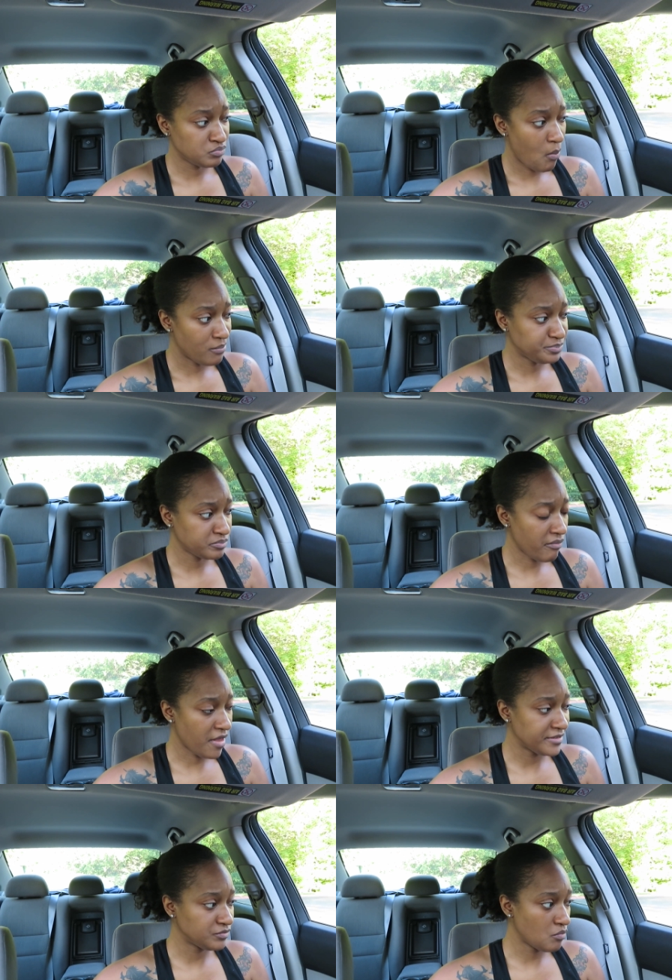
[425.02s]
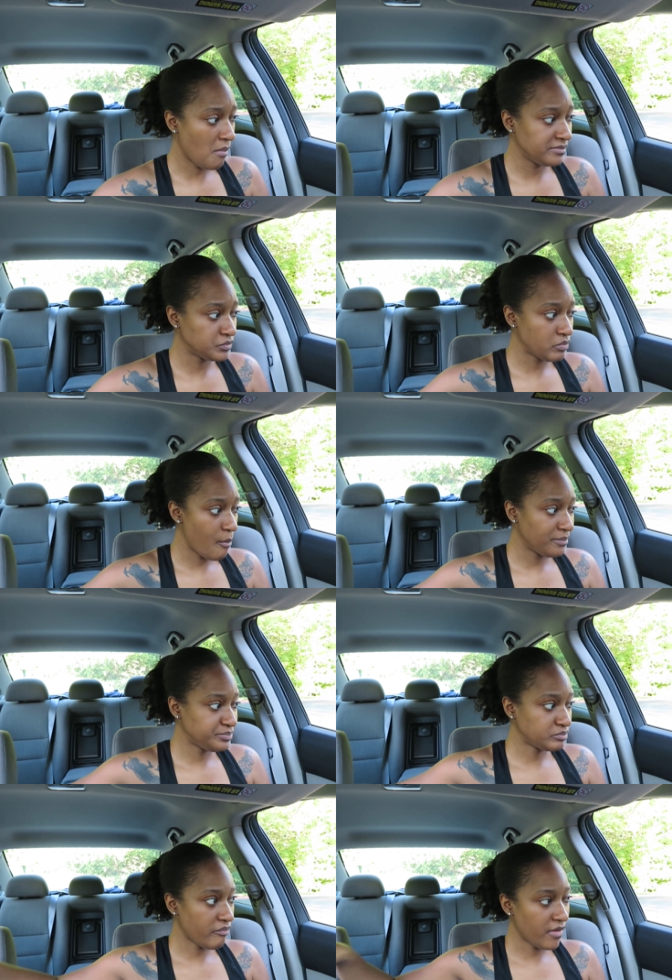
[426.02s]
Oh, I was trying to find a
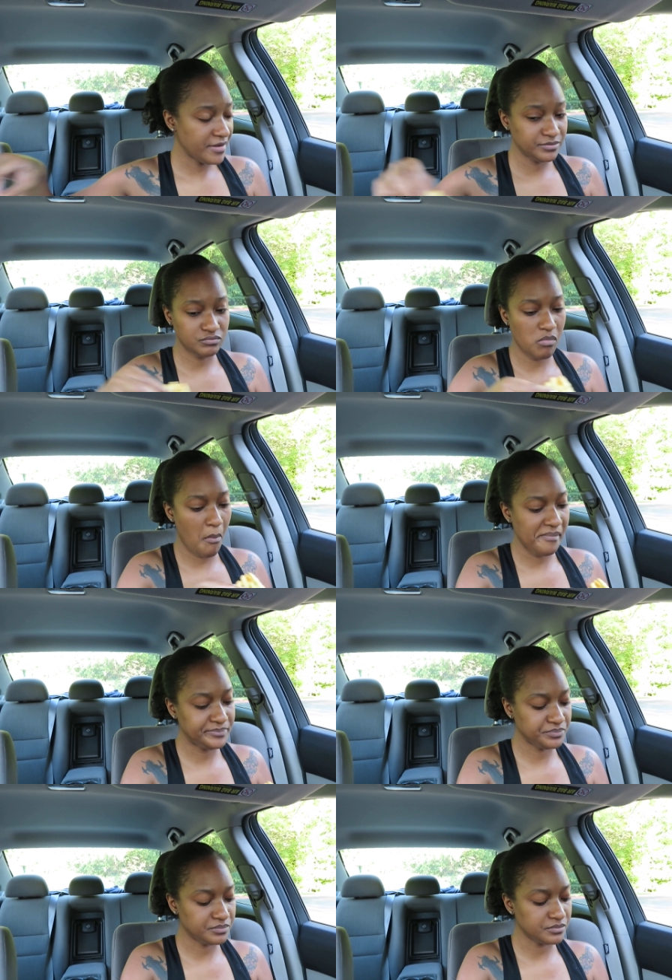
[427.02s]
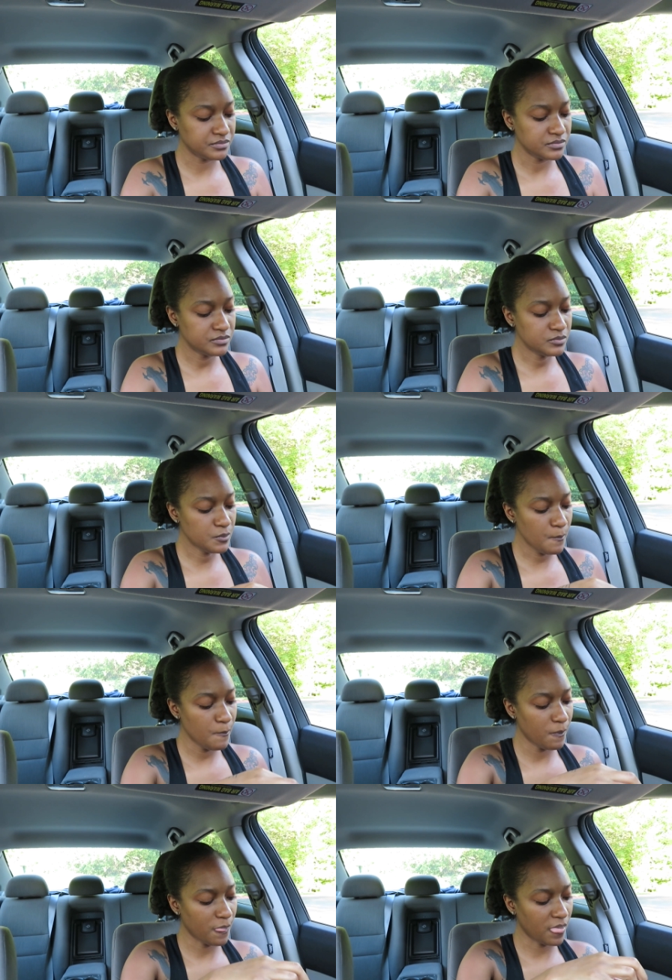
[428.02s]
worm, and they wouldn't
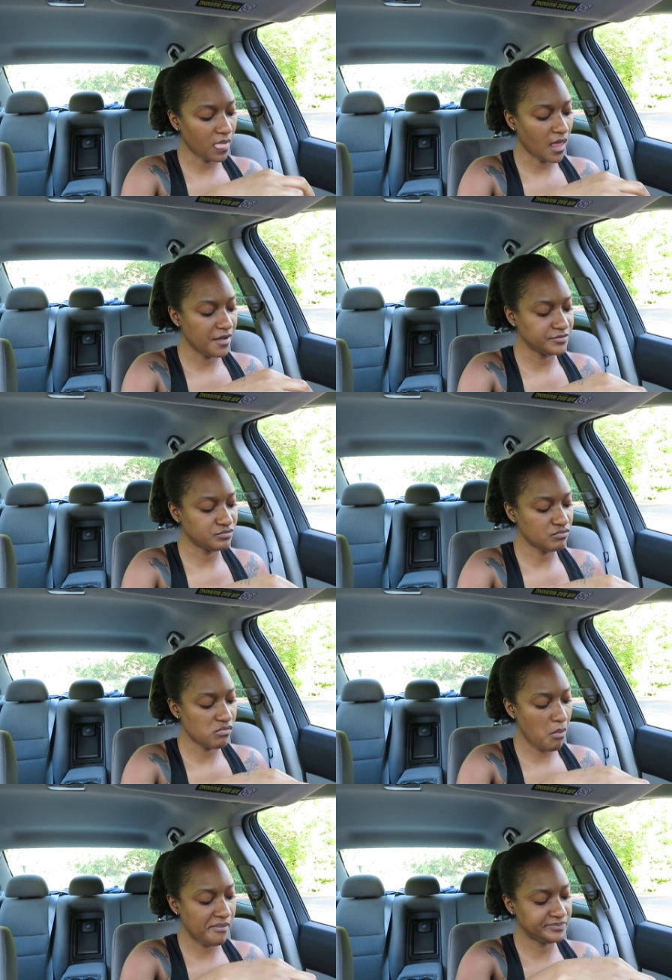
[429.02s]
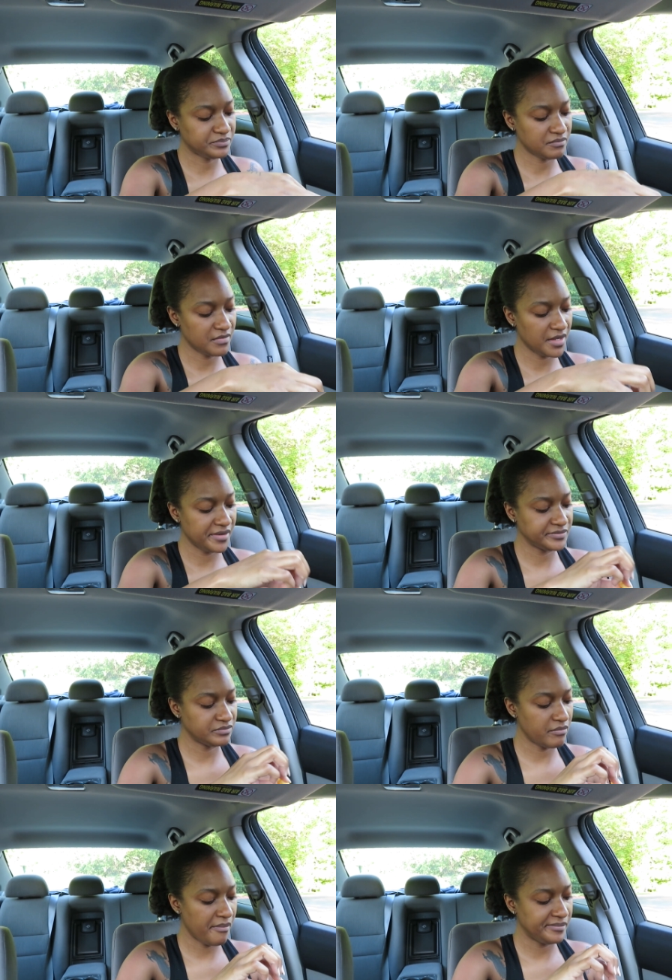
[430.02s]
listen to me. So I just
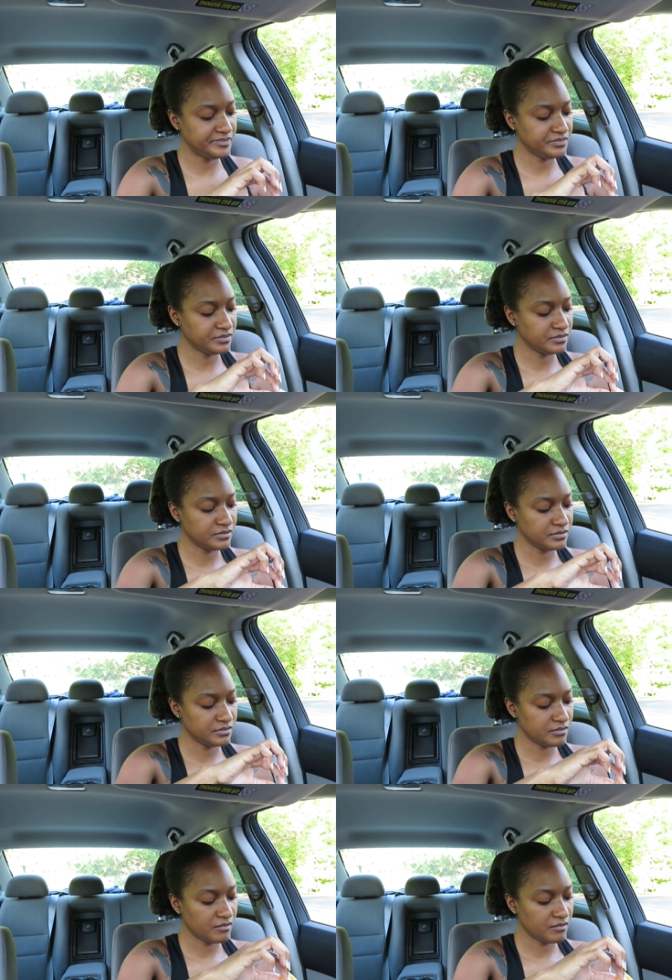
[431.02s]
decided to go home.